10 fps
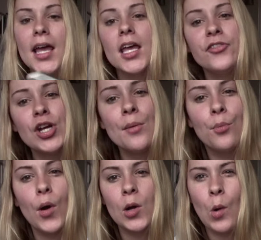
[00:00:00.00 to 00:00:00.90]
If you're
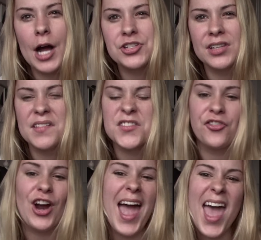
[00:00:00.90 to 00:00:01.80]
a boy watching this
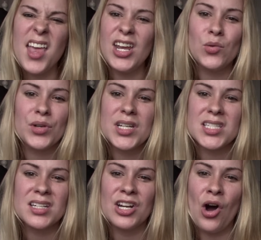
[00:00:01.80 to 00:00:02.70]
for any
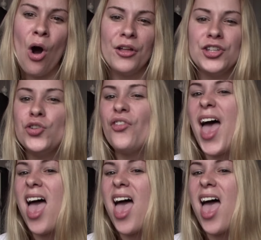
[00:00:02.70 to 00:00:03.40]
reason at all and you've